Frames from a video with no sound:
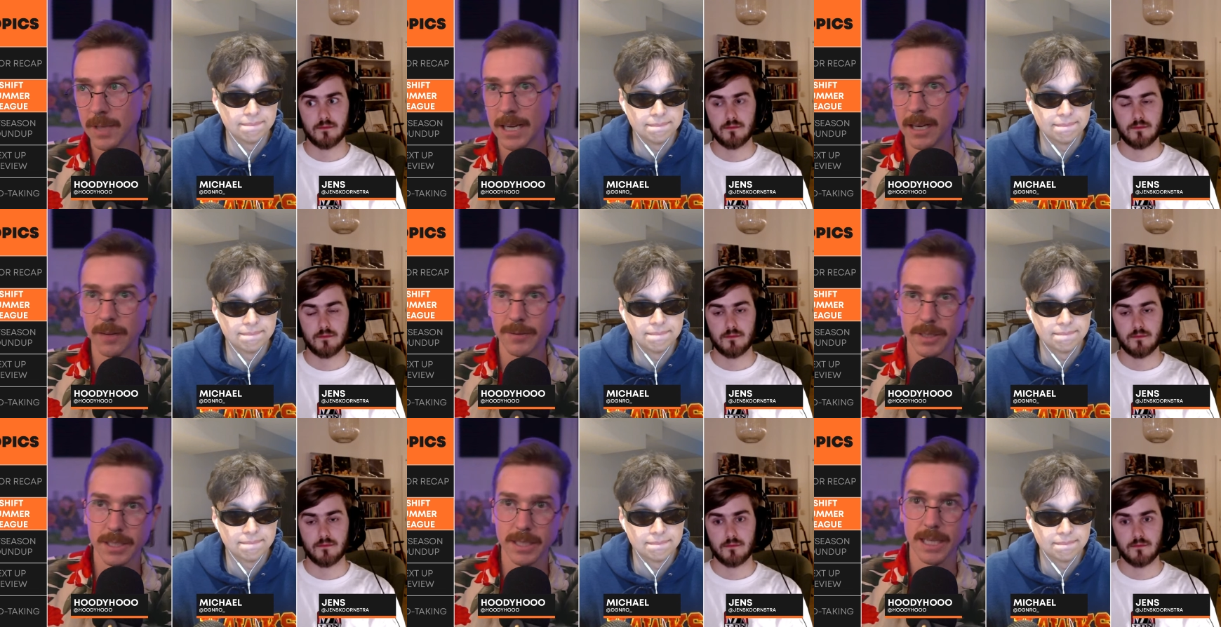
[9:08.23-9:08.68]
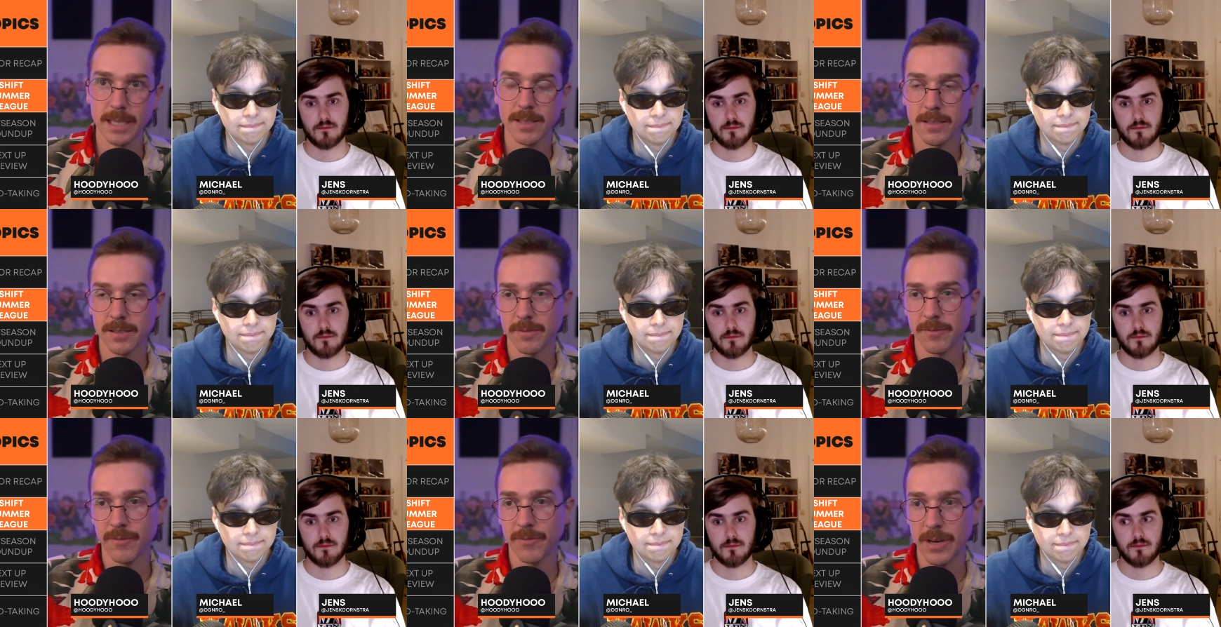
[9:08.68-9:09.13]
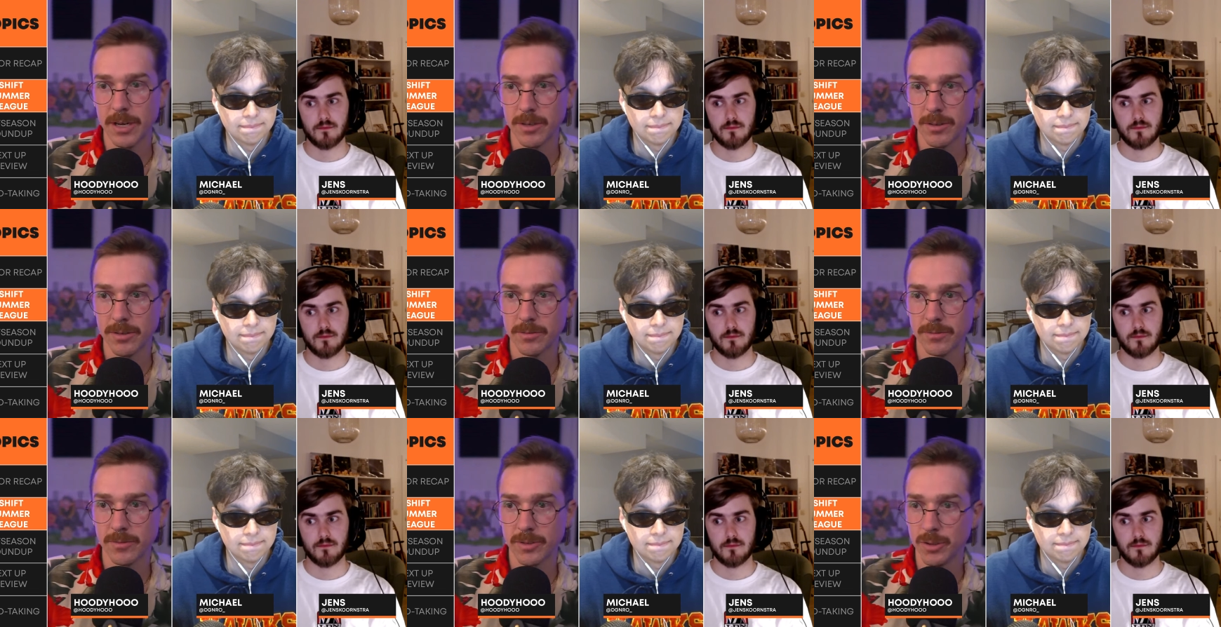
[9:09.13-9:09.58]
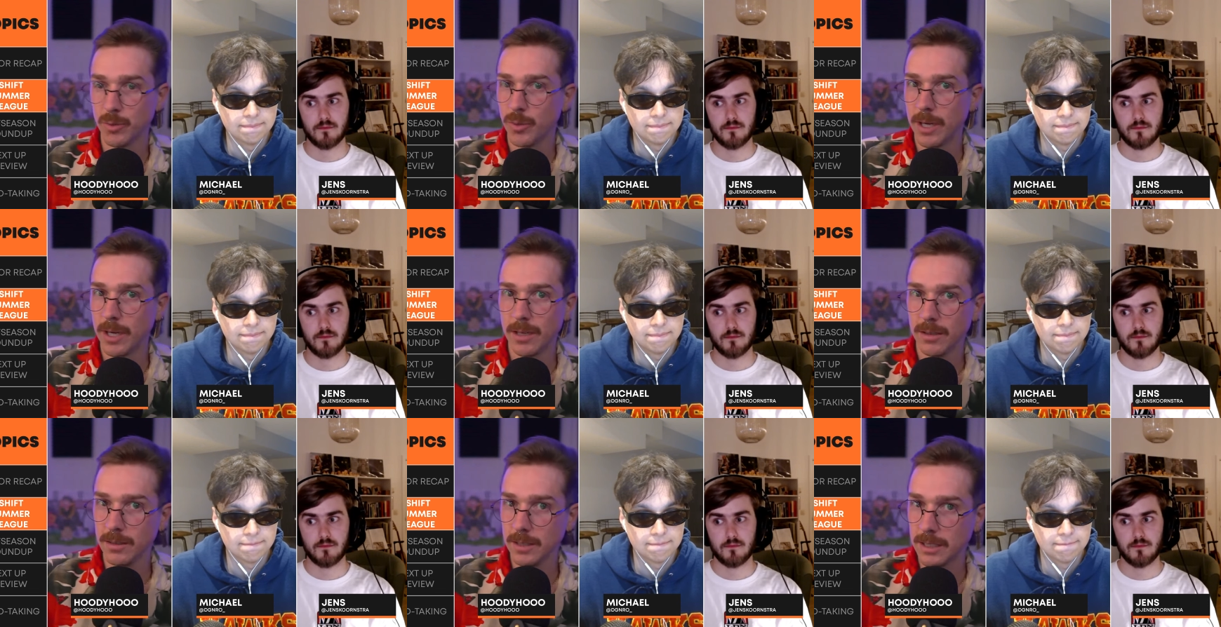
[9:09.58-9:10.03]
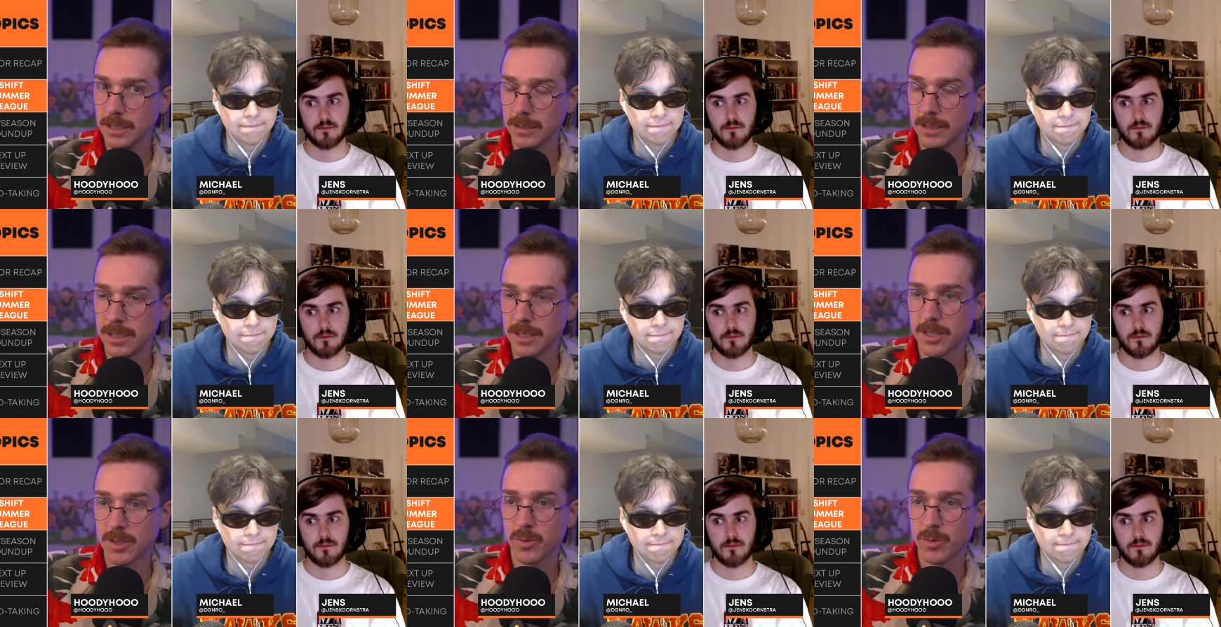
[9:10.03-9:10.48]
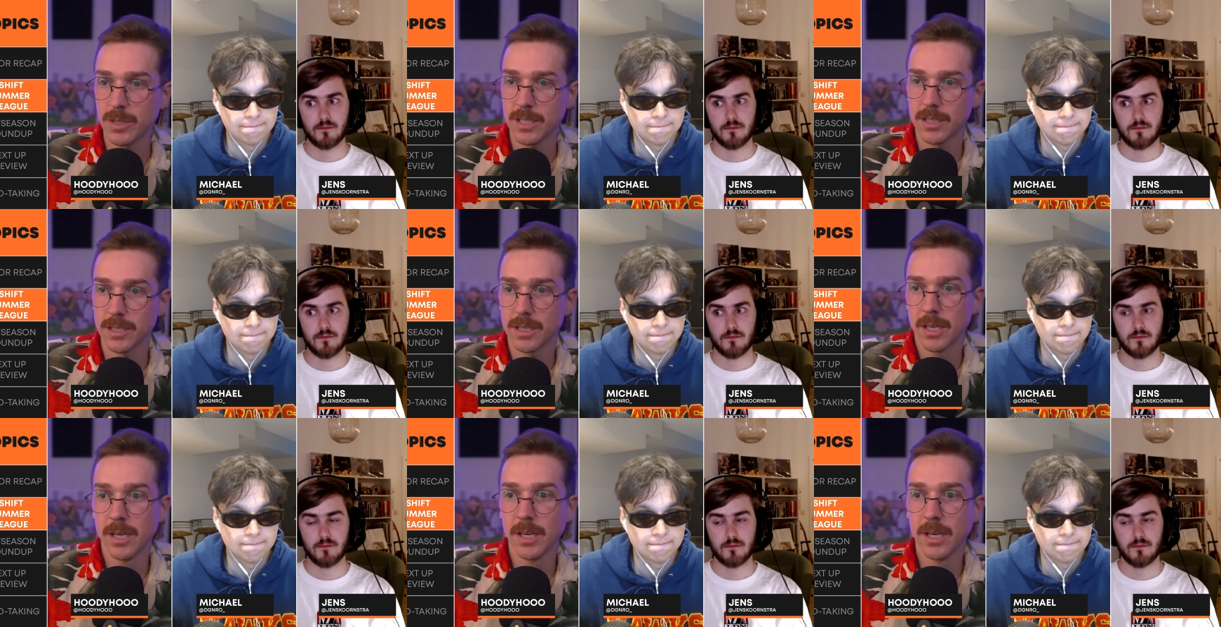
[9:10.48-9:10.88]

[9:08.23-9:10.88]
Speaker 1: and obviously that doesn't fare too well in in Swiss.